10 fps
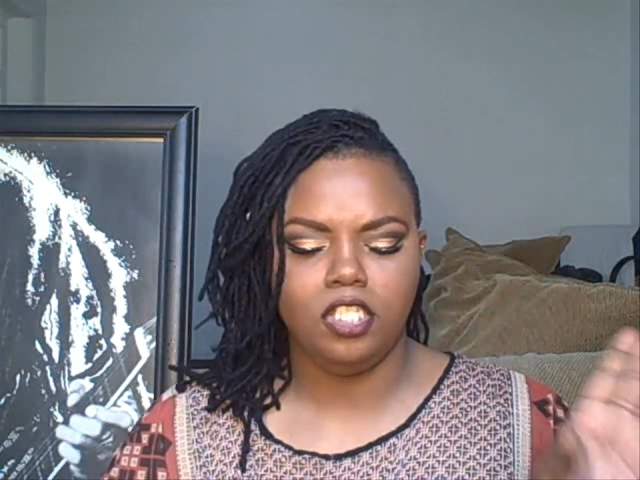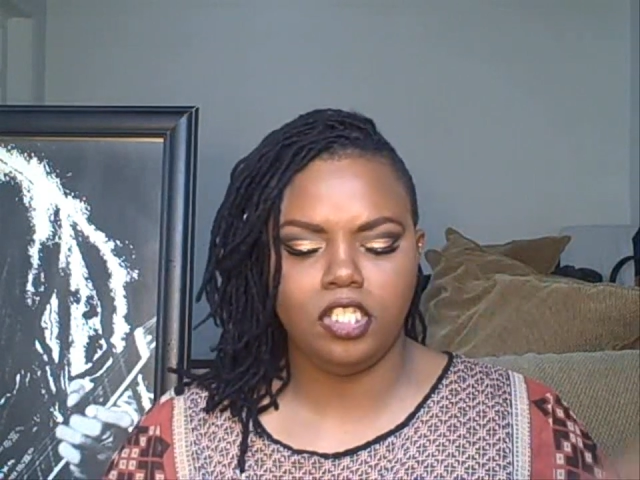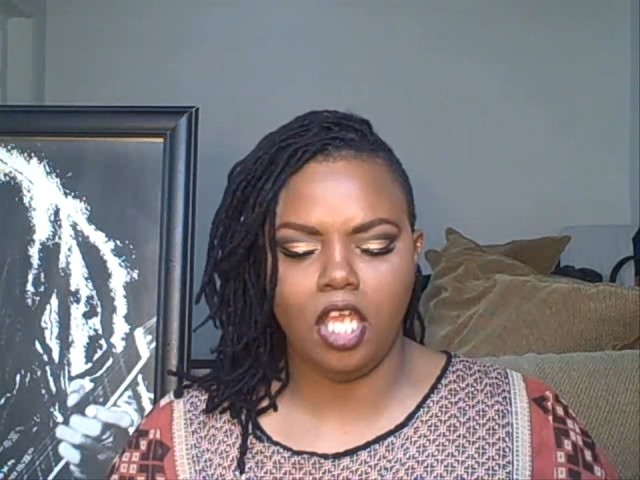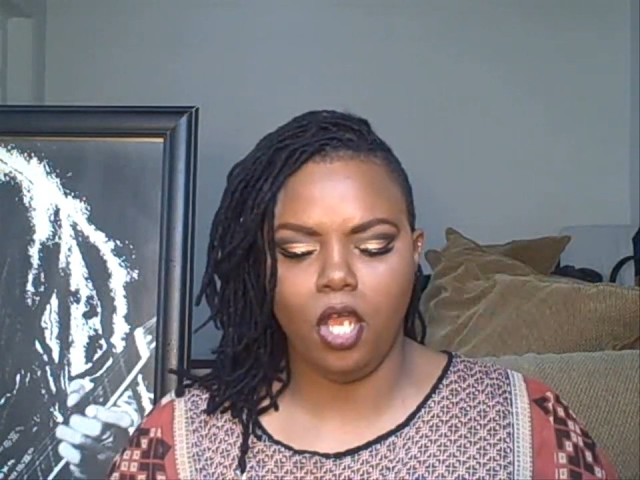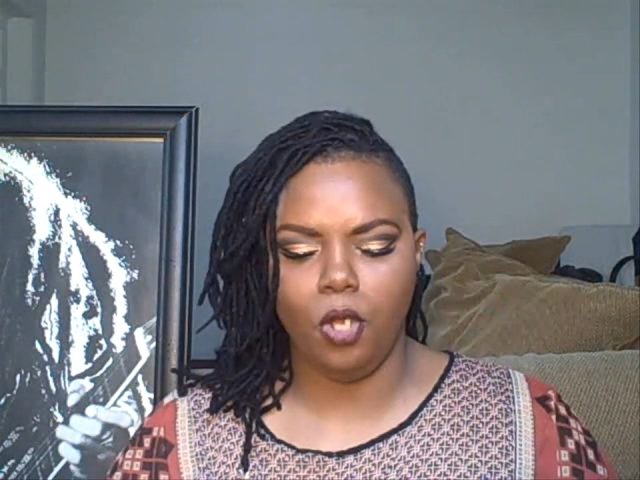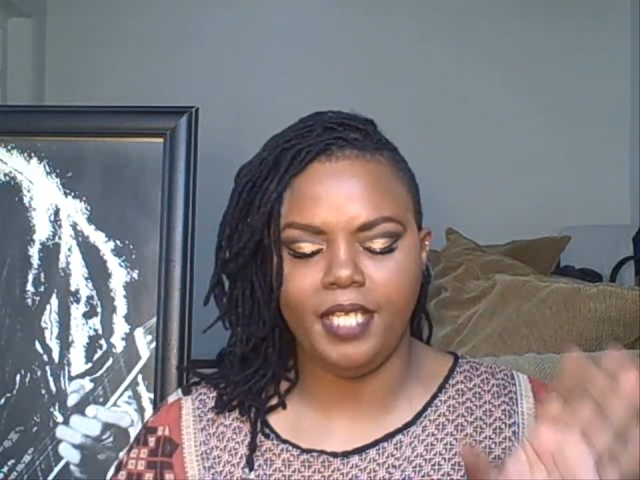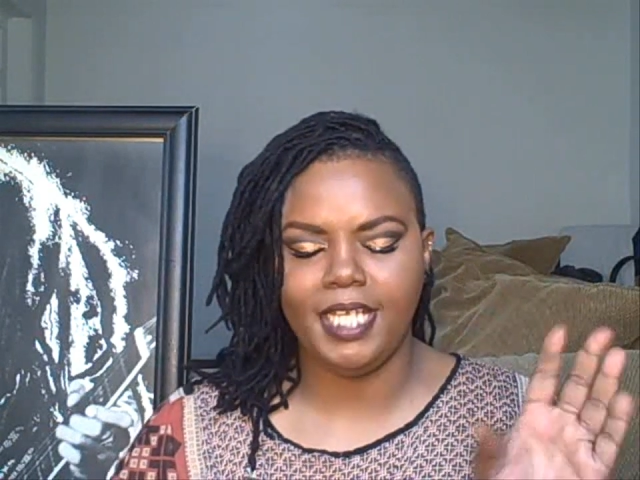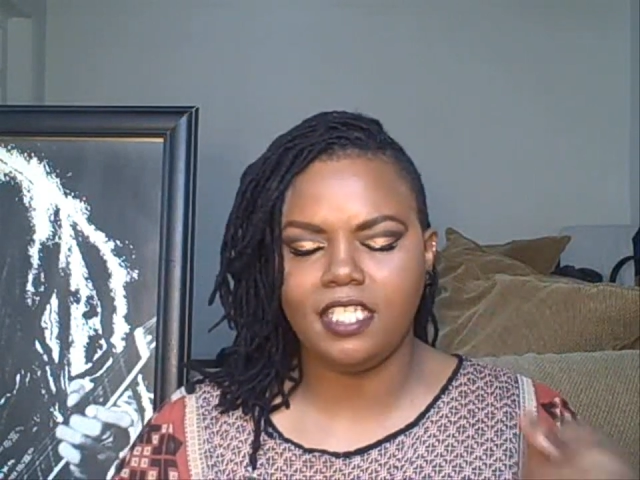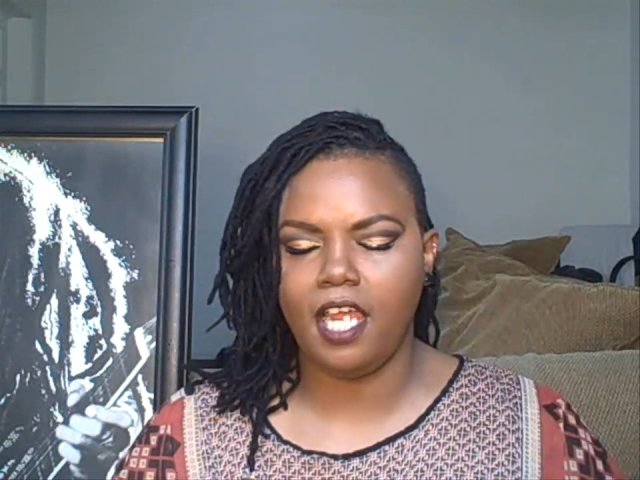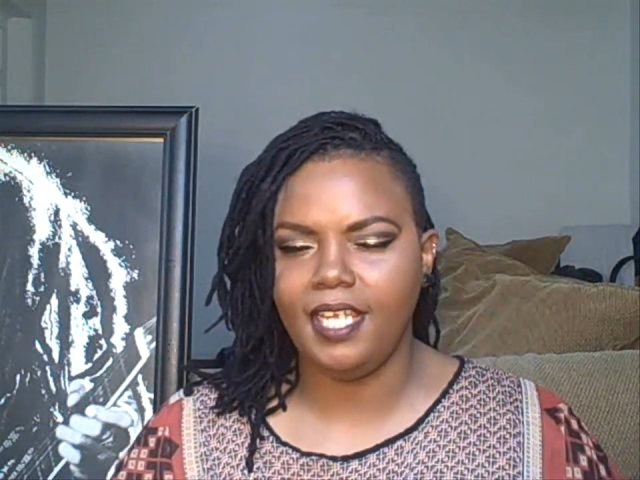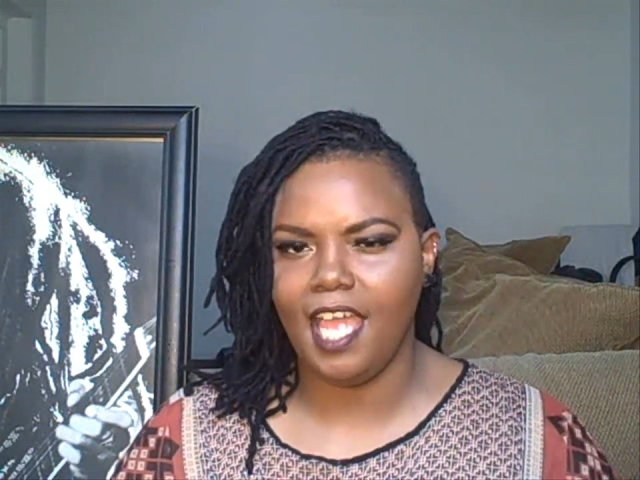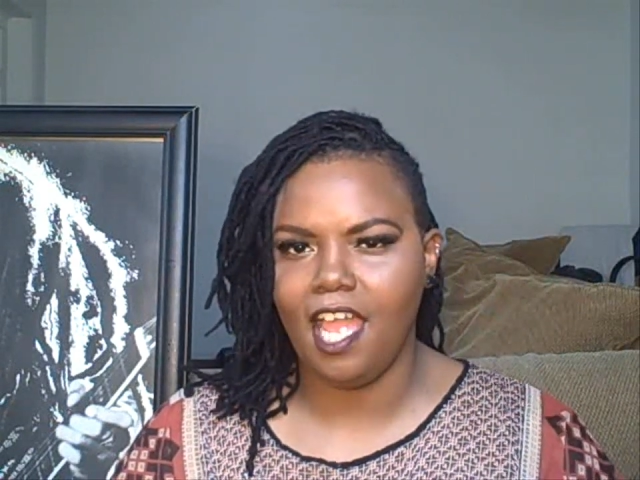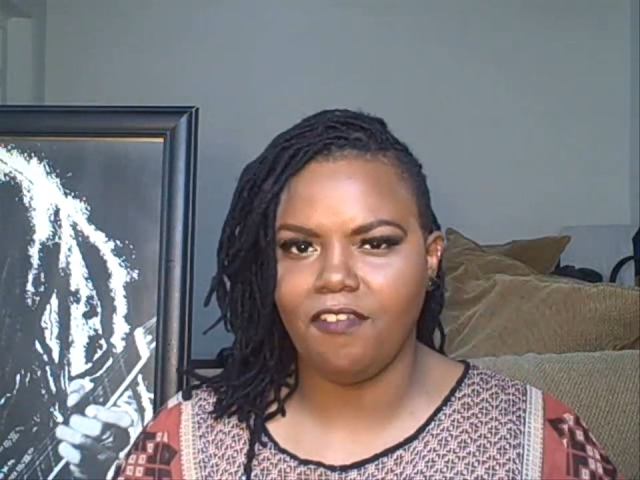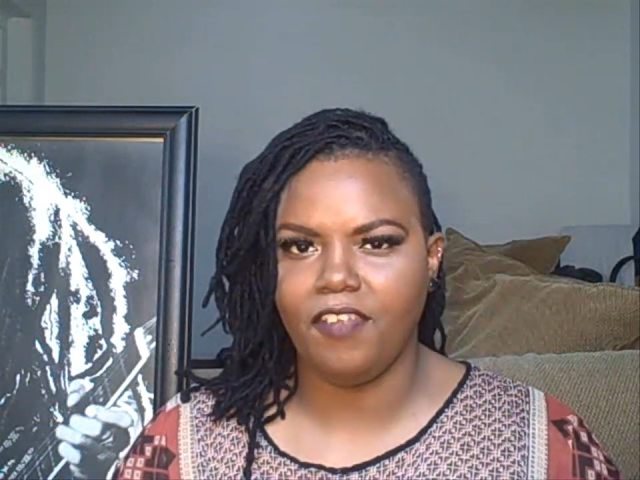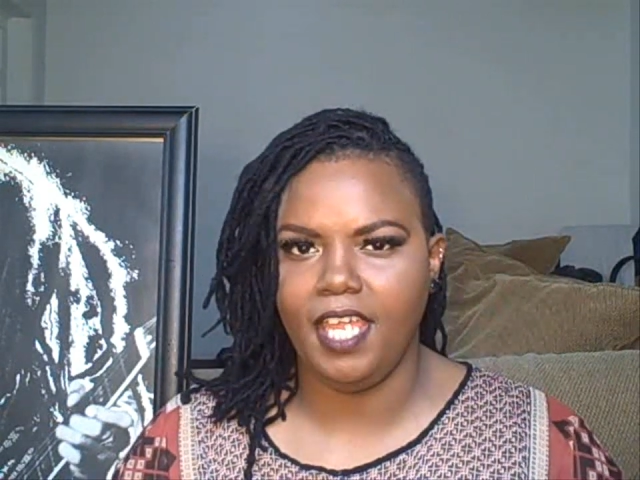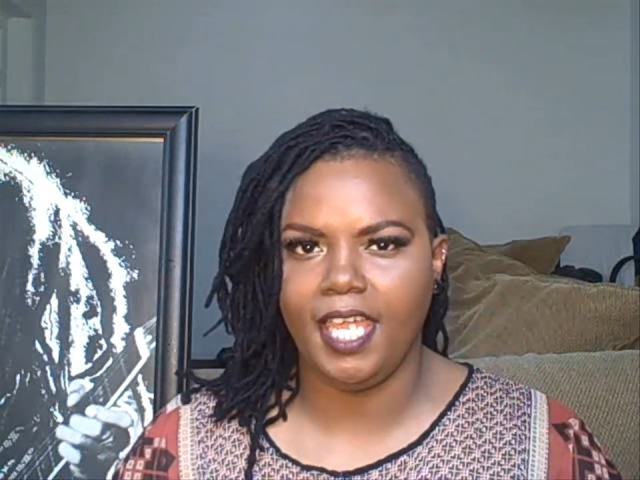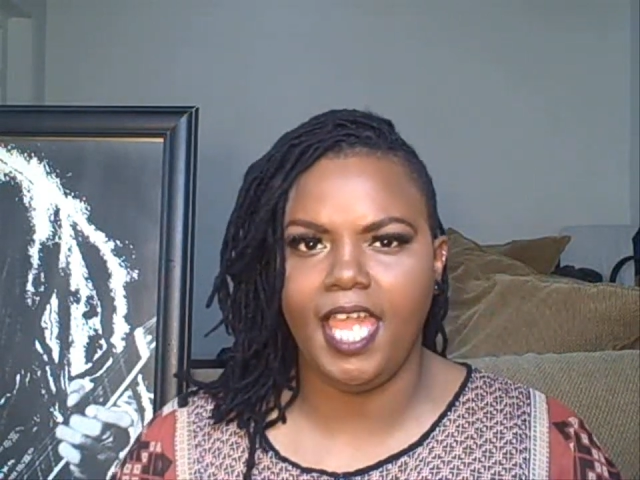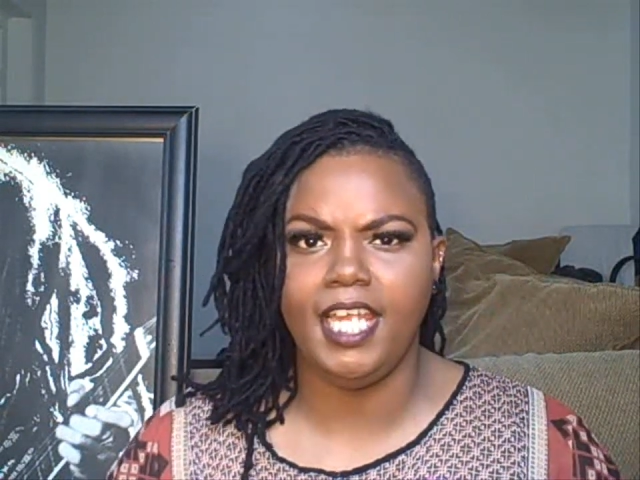So they started laughing.